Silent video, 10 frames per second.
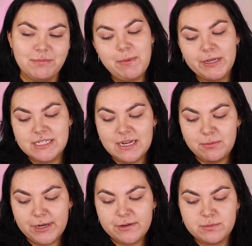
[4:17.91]
I picked it
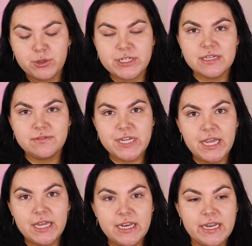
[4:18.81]
up when I was more
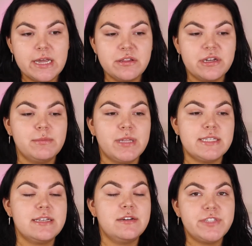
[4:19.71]
self-tan, and now that I'm
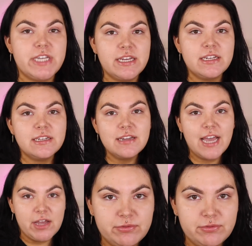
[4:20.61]
less self-tan, I have